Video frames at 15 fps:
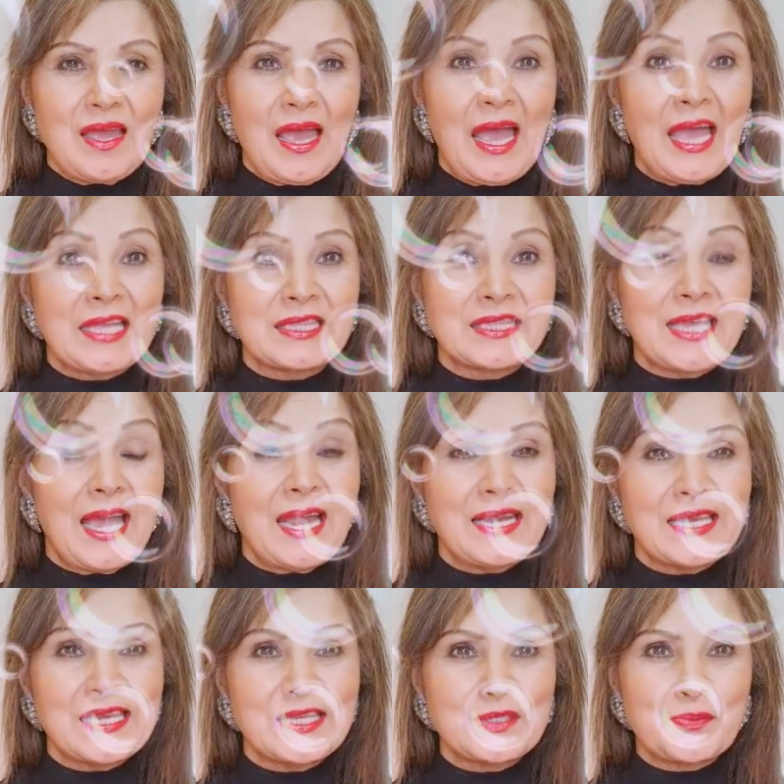And that
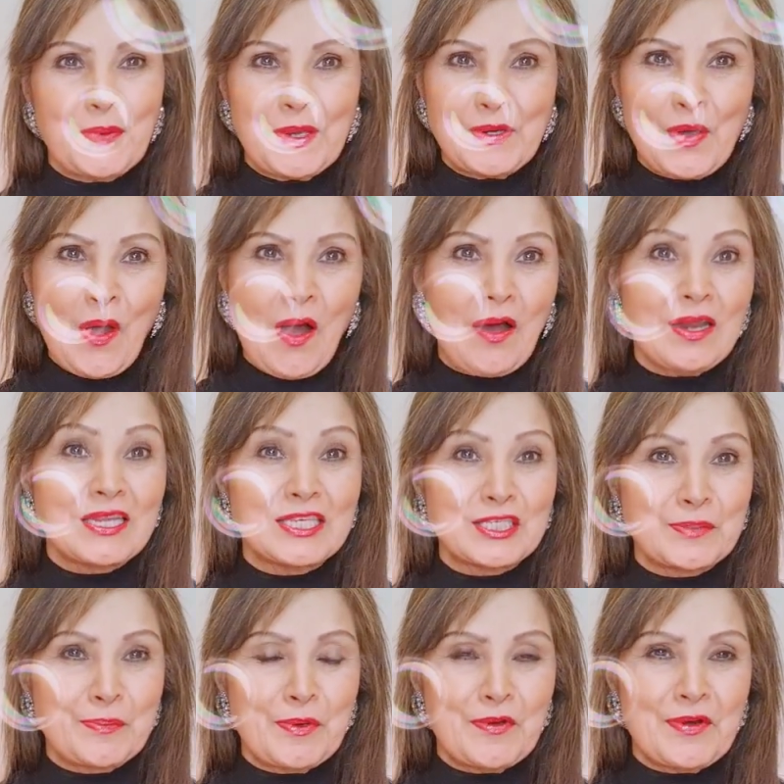is when Holy
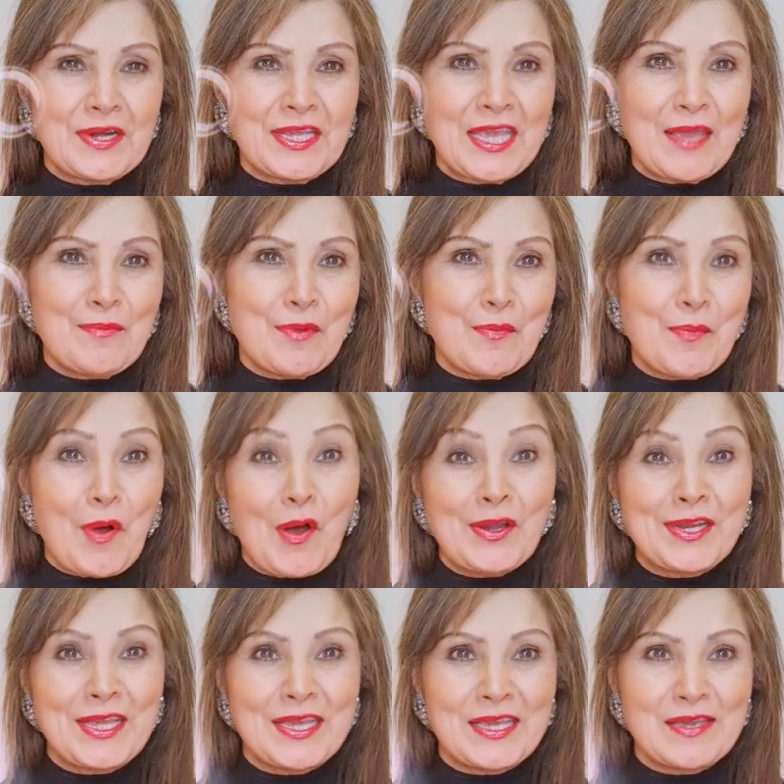Spirit came upon
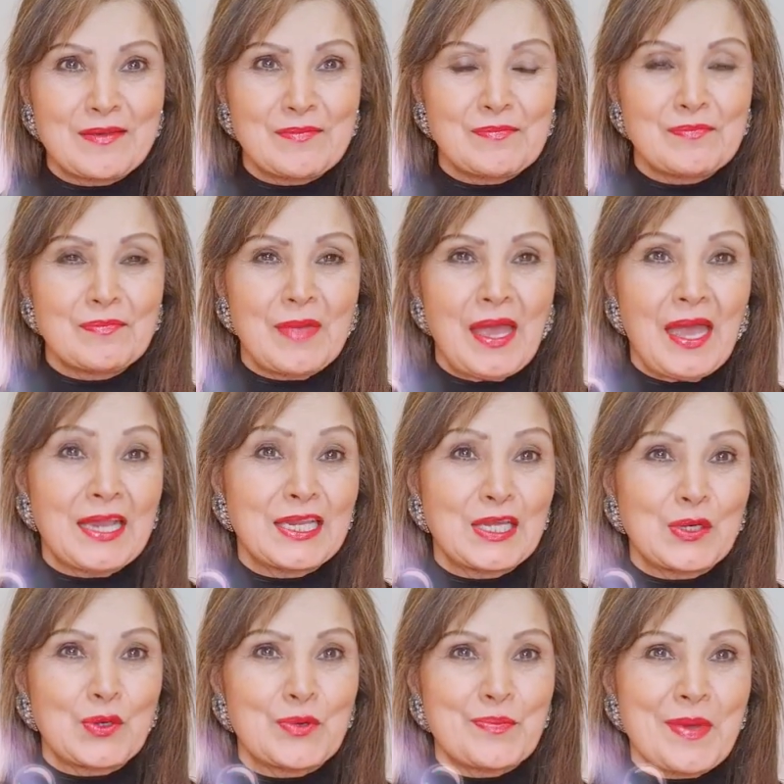him and he
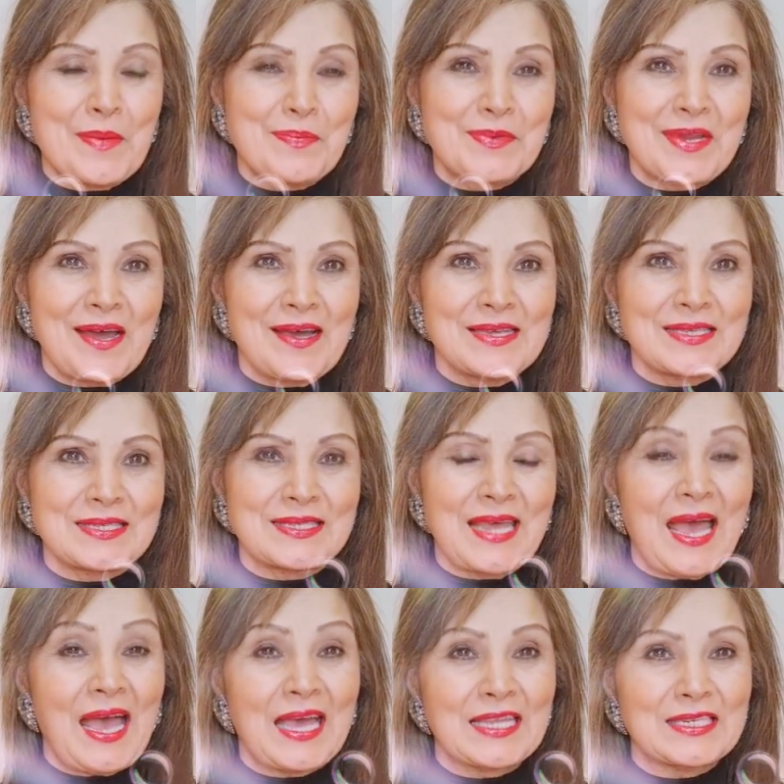got baptized,
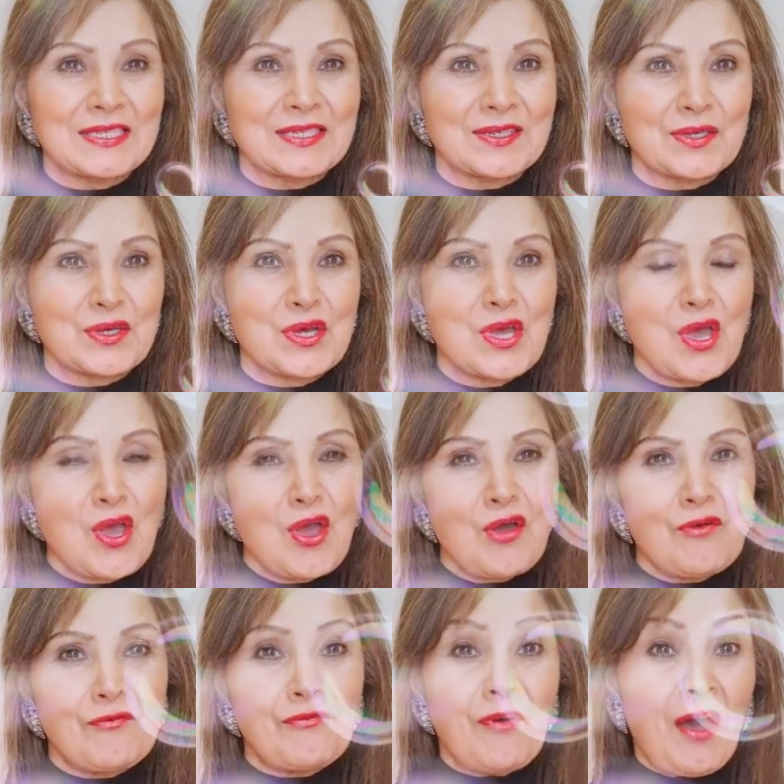and
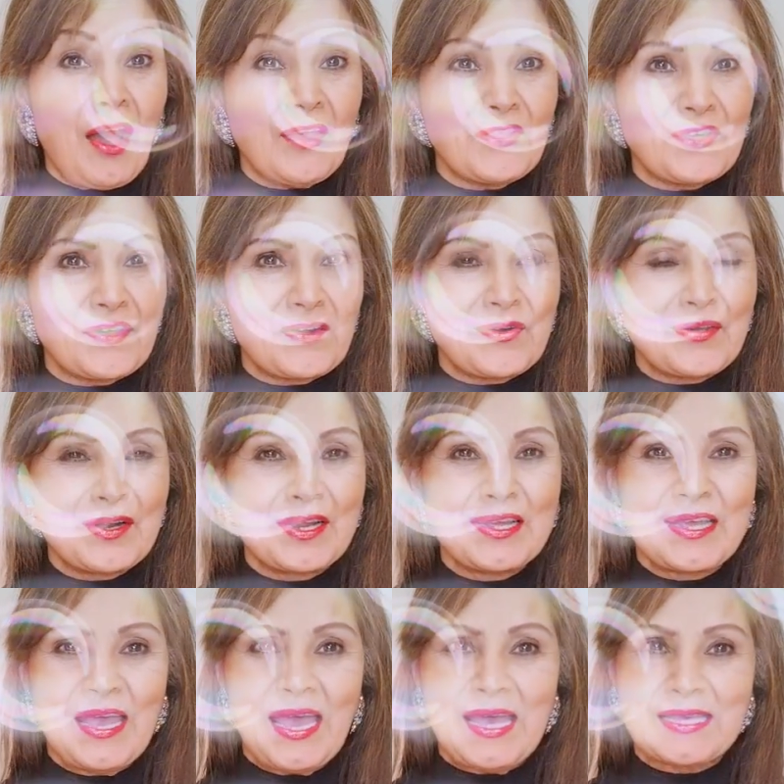Father
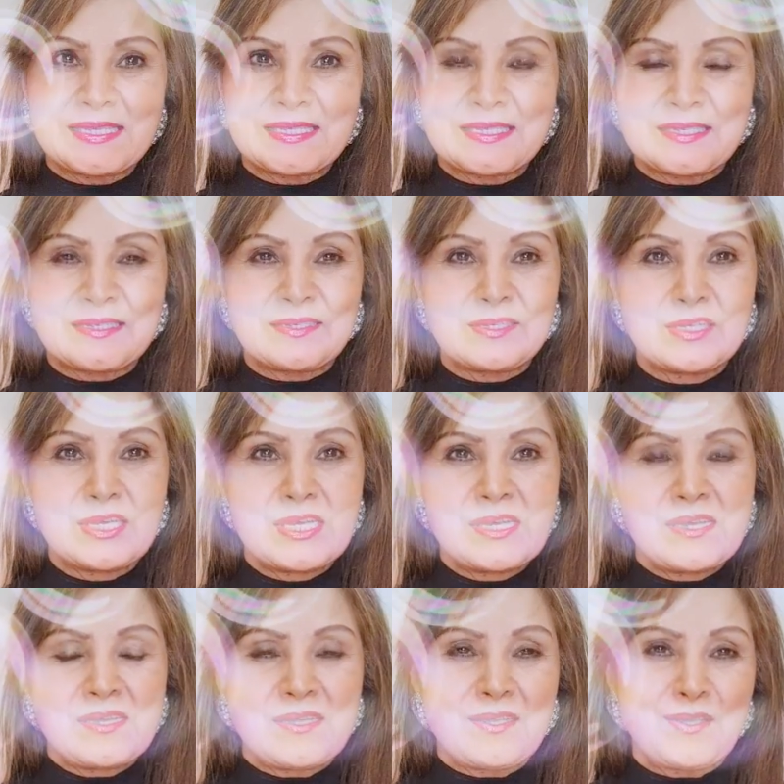has
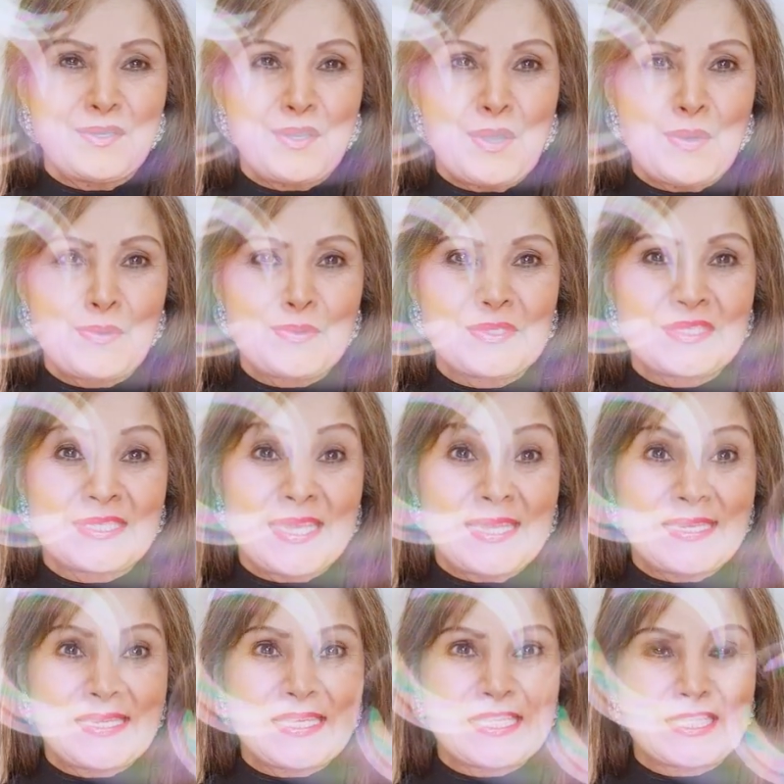
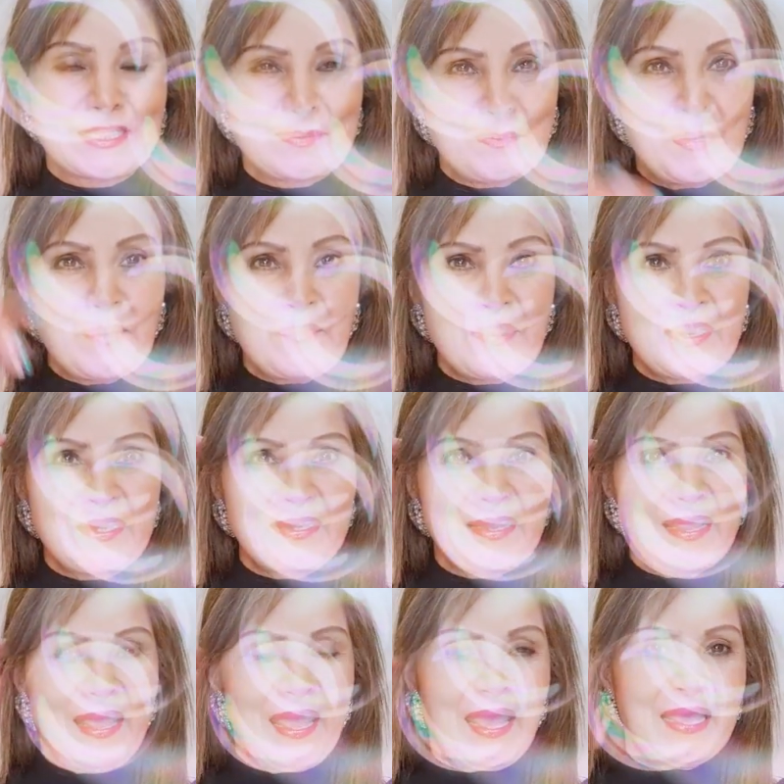sent his spirit,
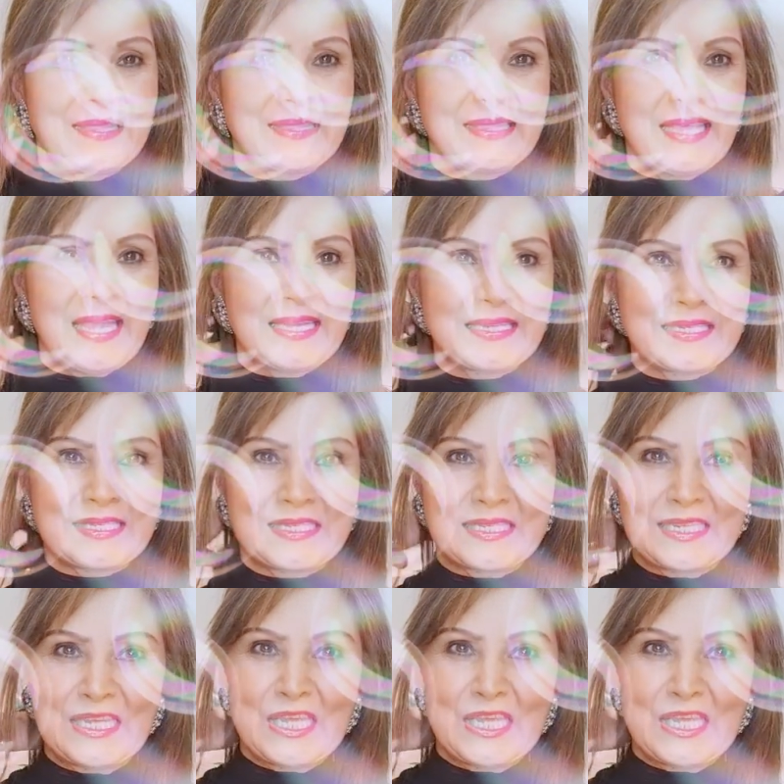and that